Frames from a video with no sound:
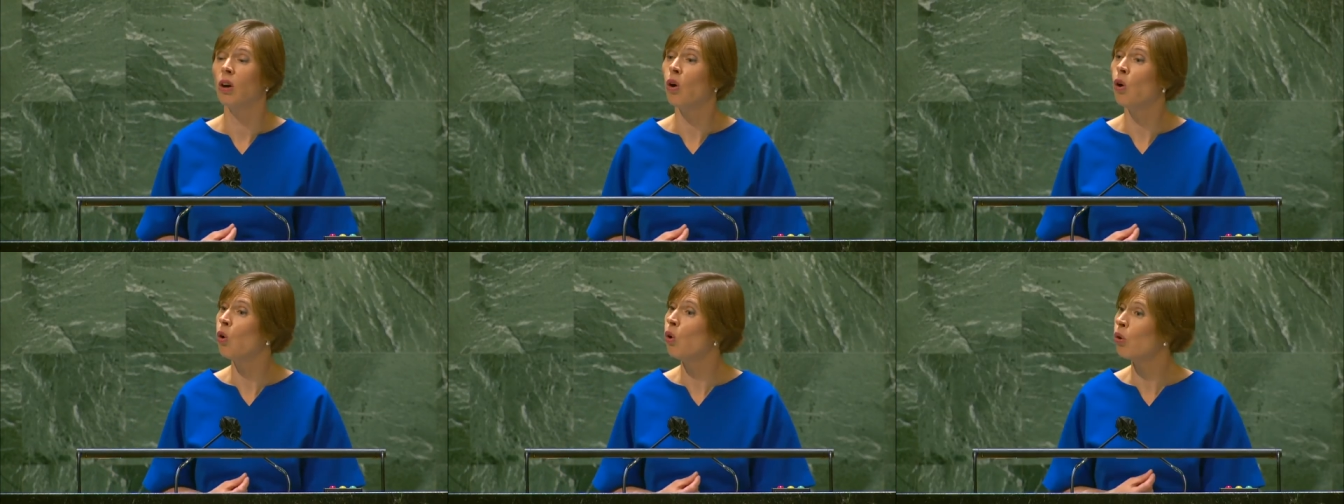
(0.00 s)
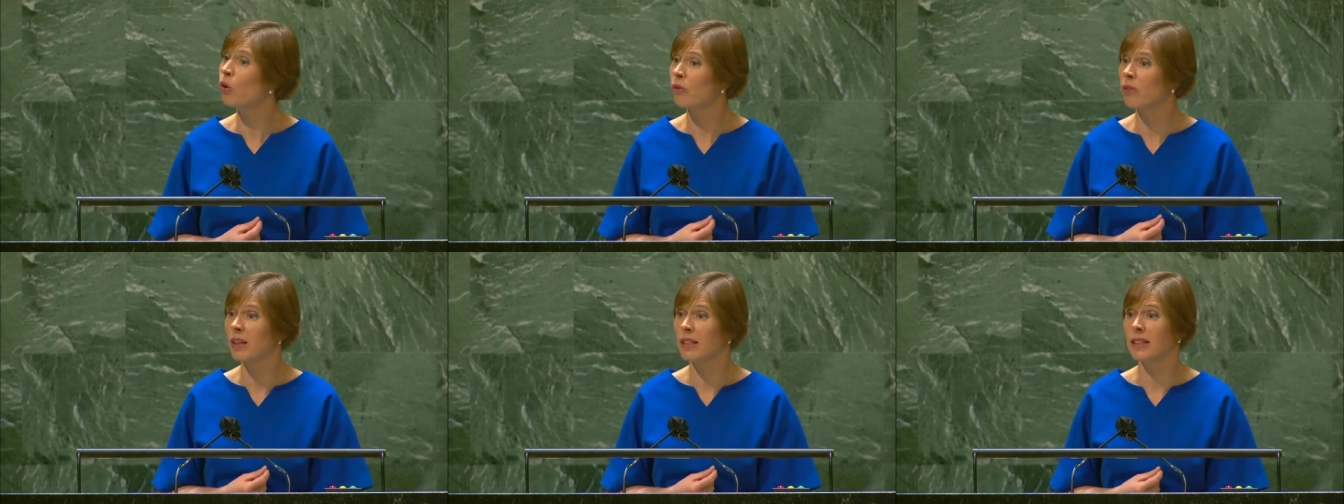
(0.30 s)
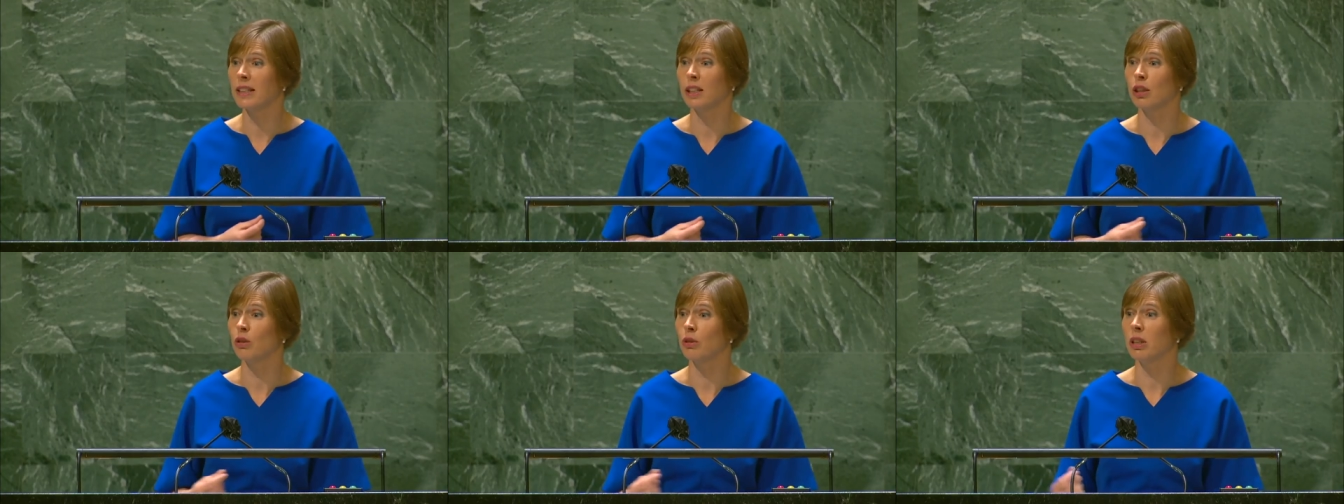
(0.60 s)
or the
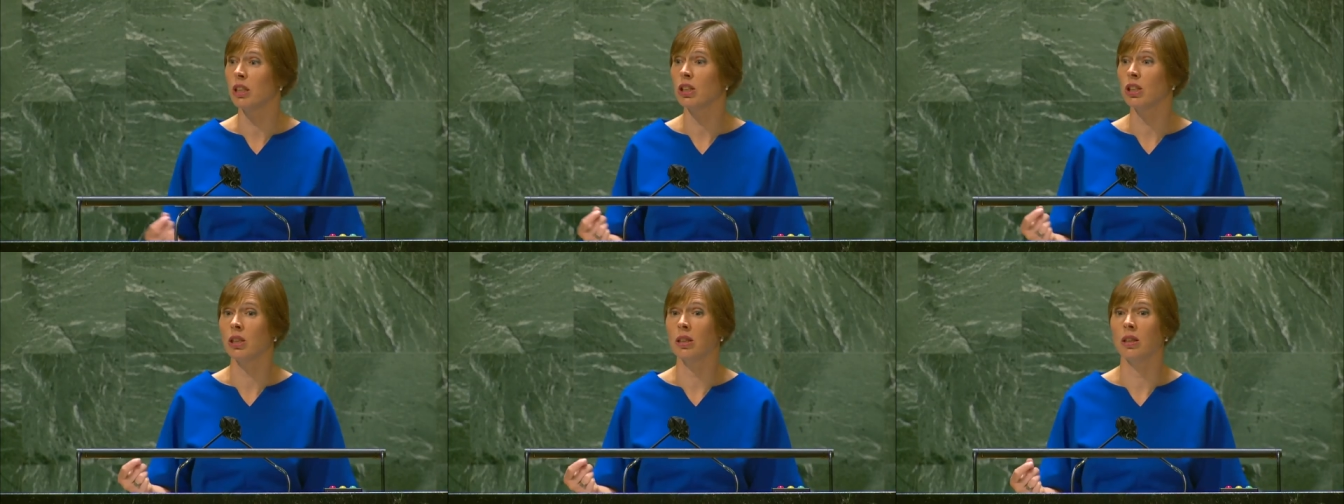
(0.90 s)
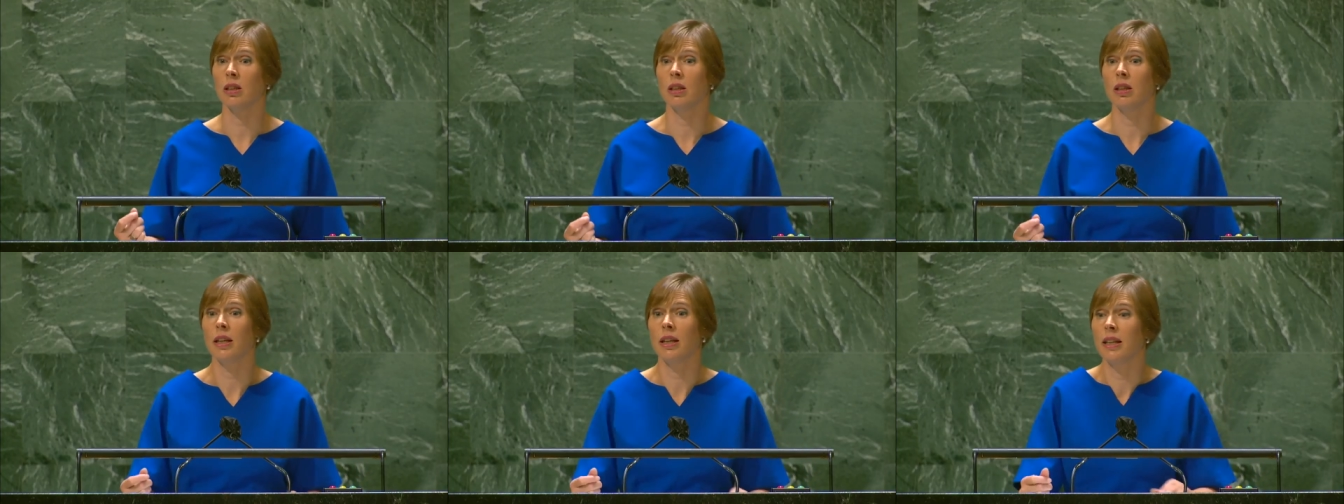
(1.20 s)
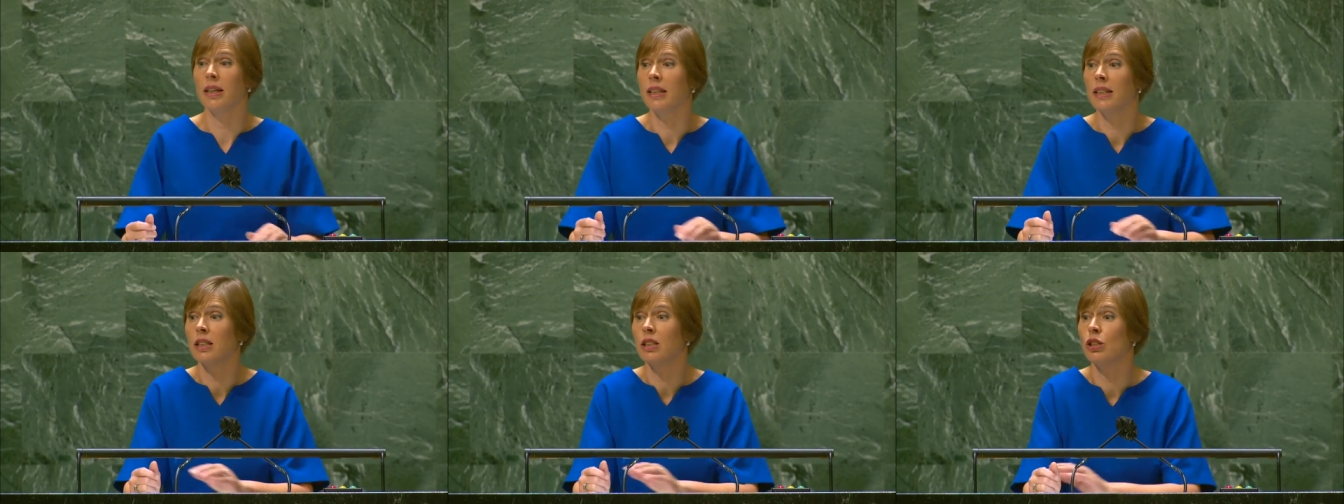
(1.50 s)
situation
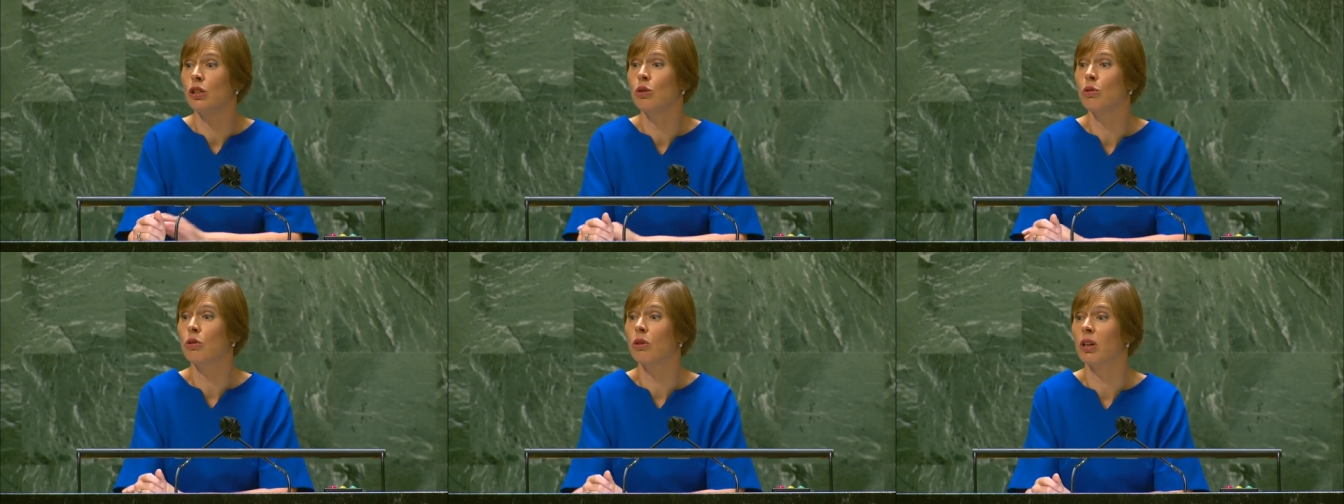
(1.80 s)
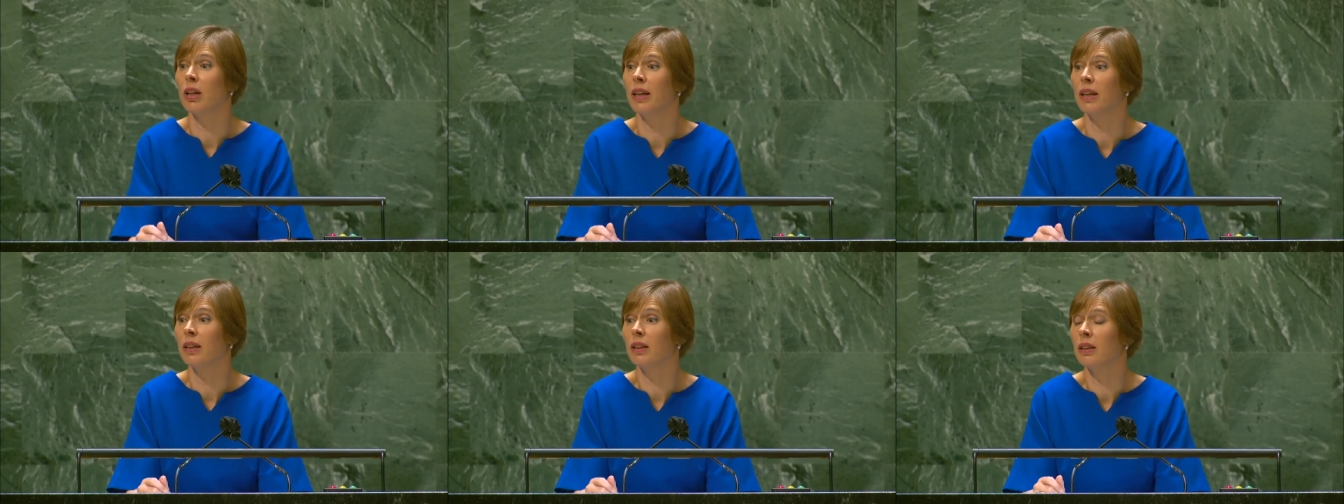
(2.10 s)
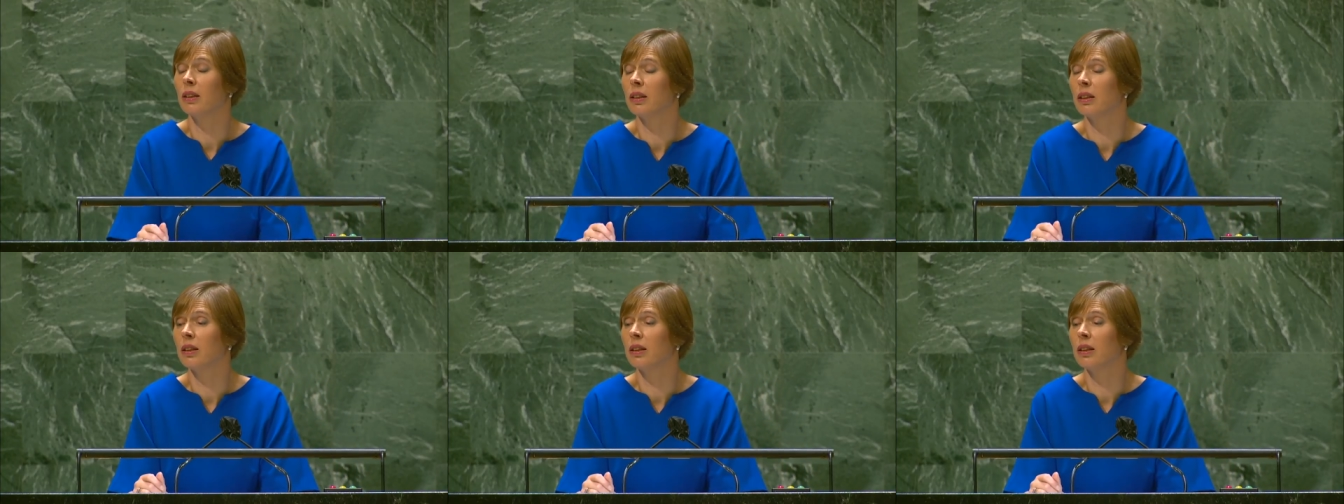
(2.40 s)
in eastern Ukraine.